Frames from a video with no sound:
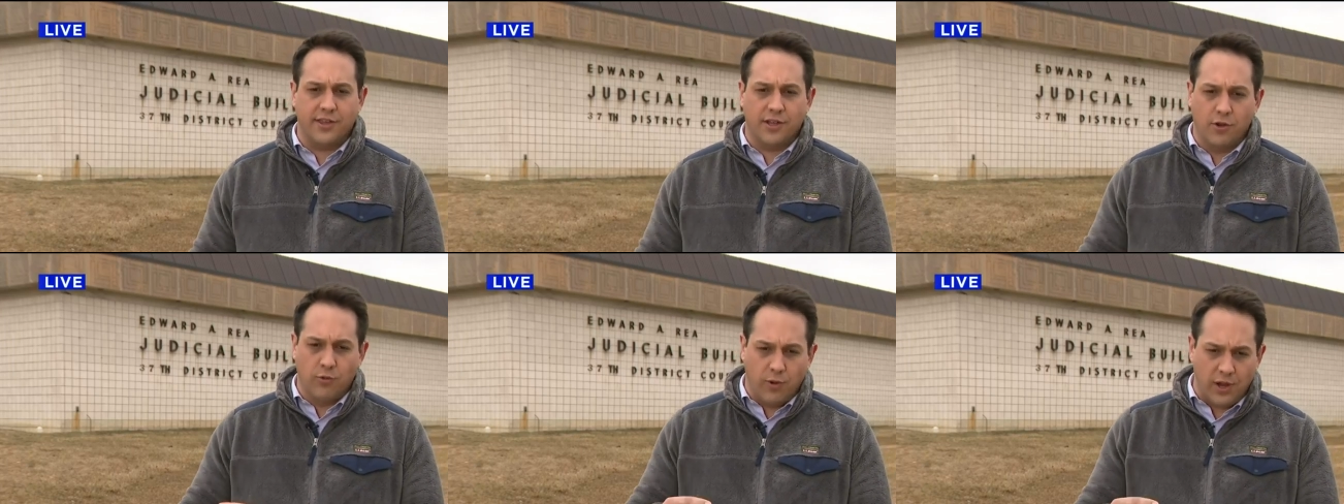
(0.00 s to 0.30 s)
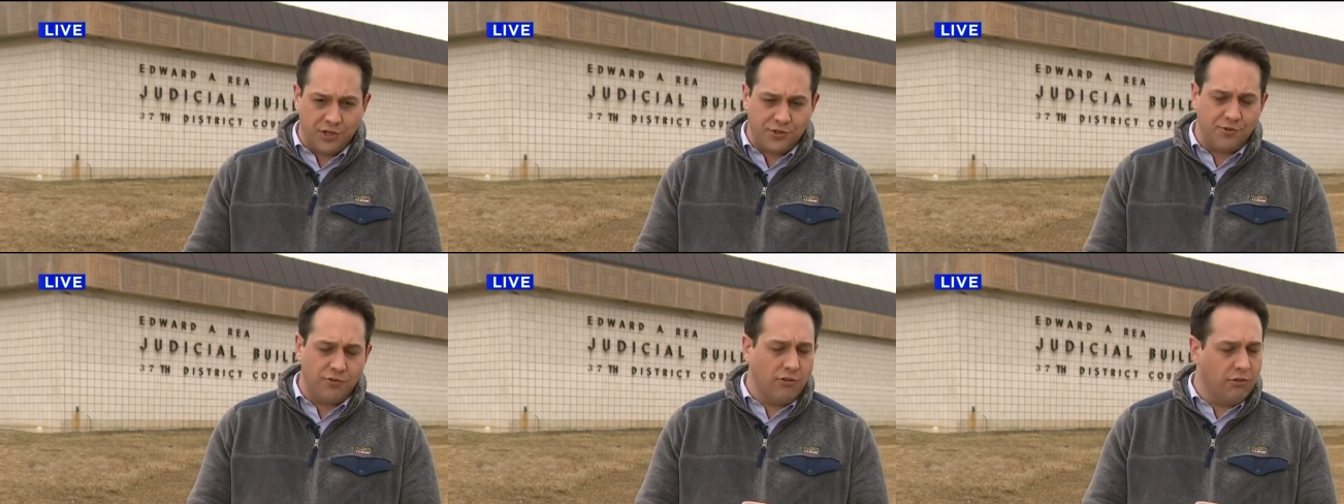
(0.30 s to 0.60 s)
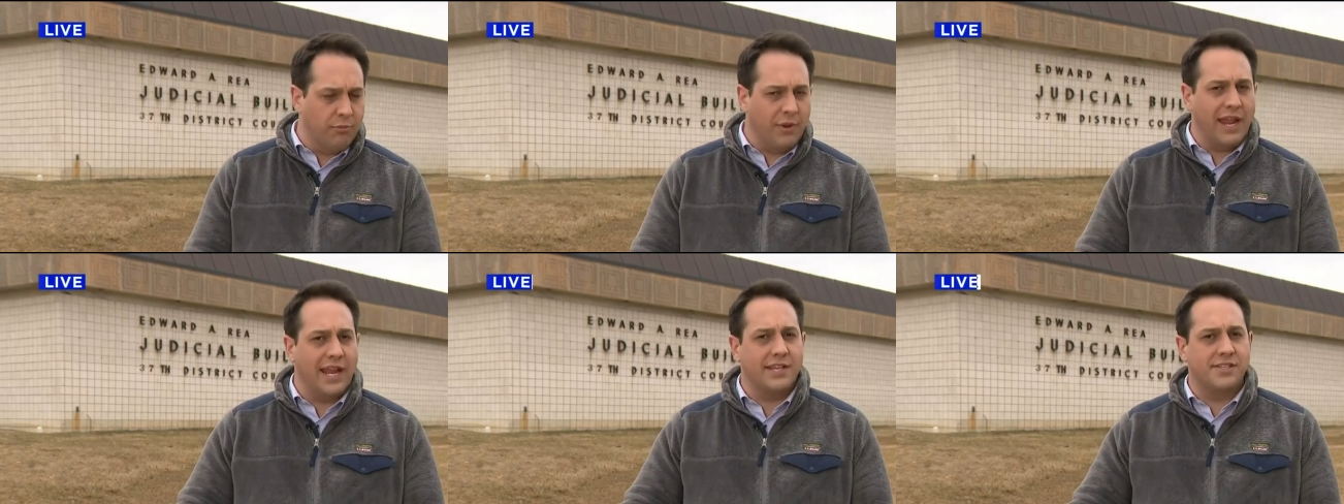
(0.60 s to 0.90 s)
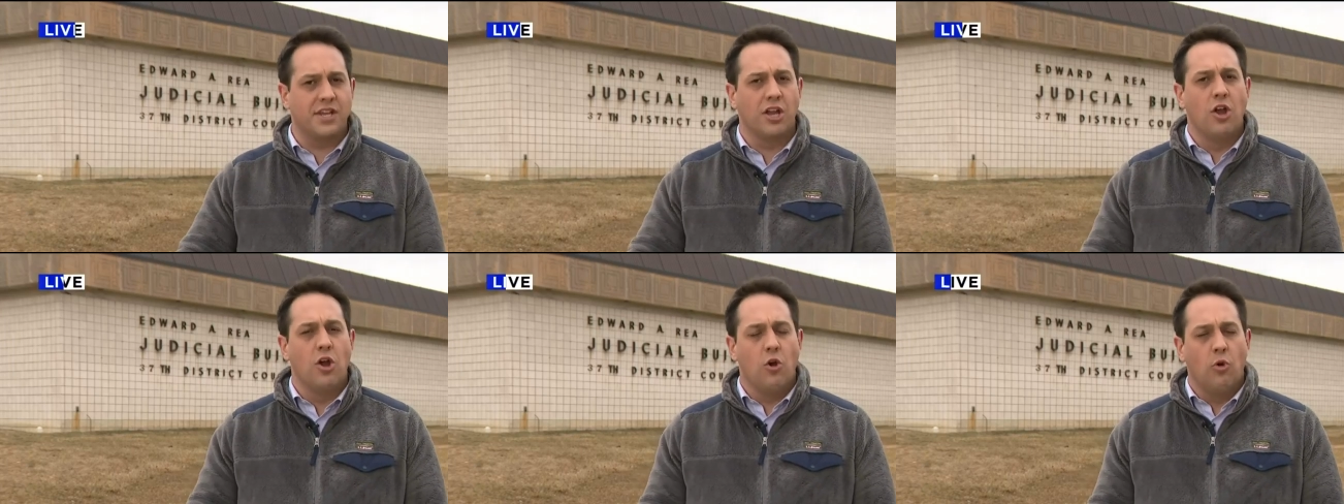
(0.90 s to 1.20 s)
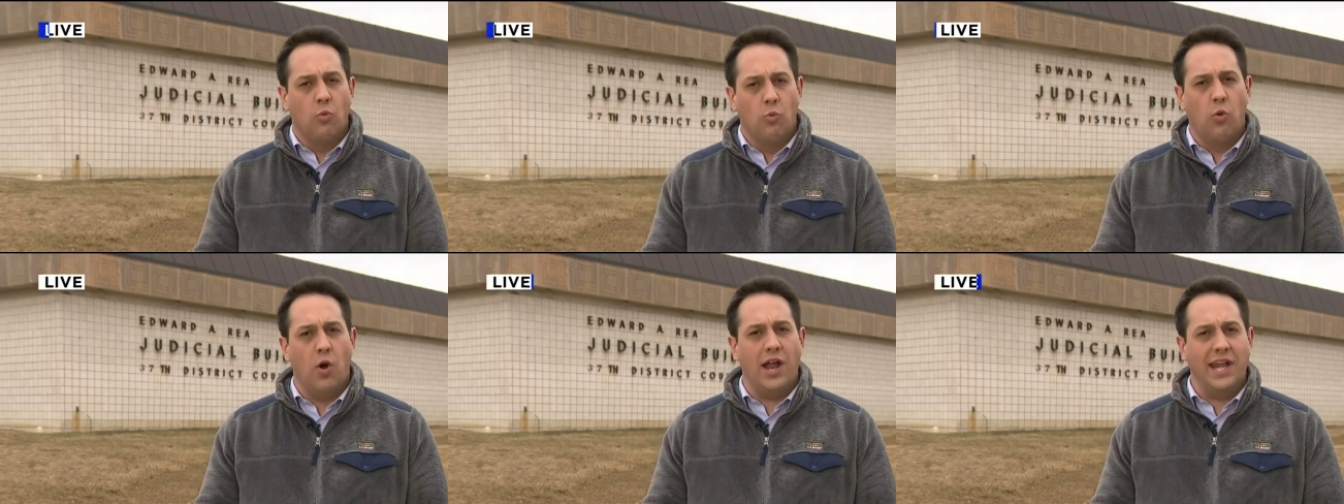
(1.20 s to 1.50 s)
the question remains
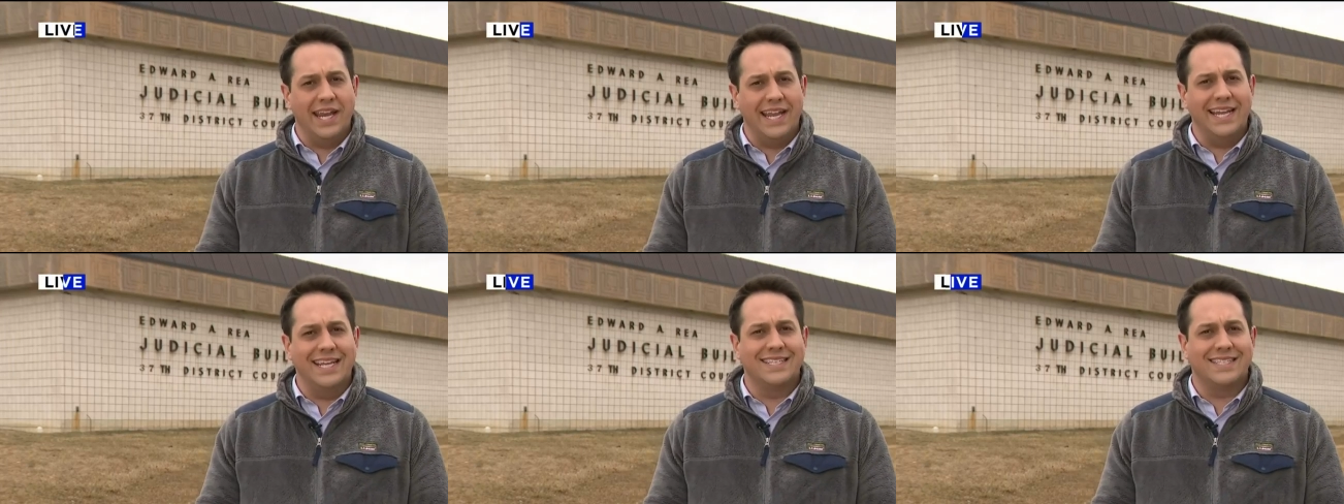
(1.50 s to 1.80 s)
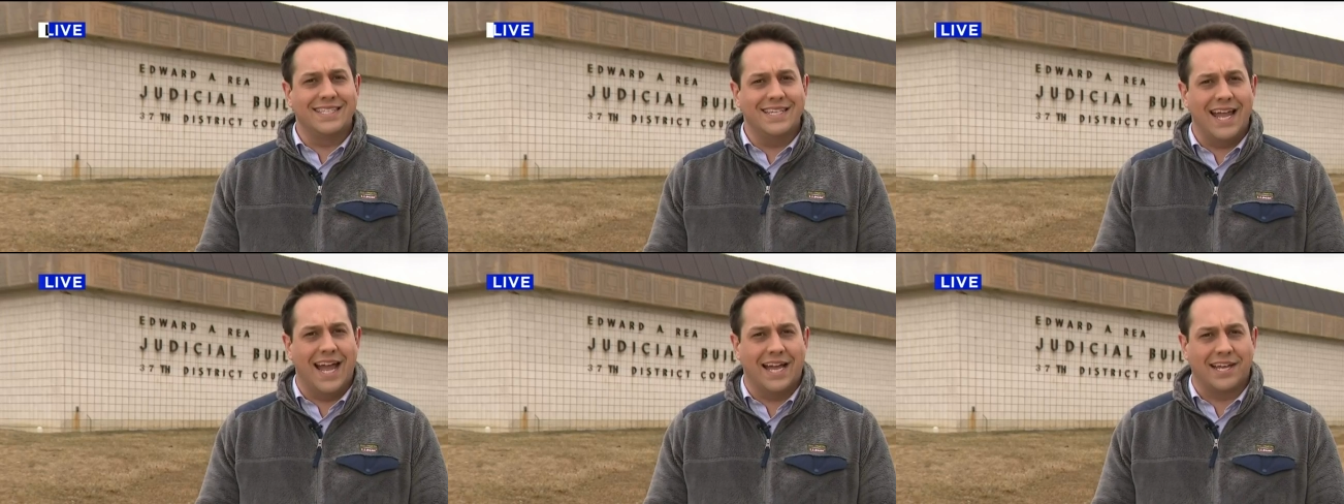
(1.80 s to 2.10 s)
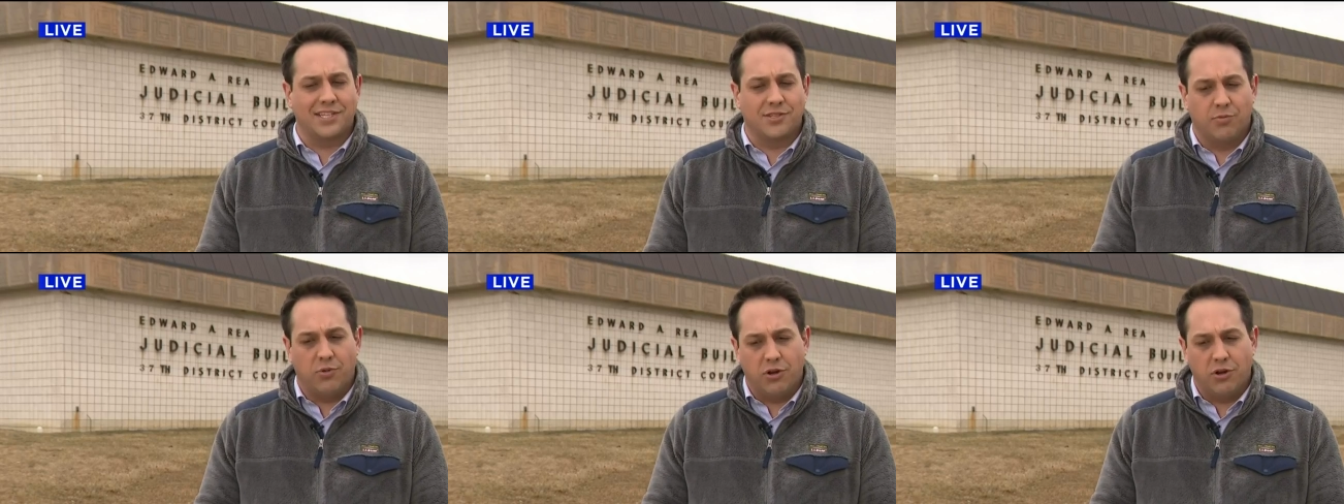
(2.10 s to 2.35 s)
what is next?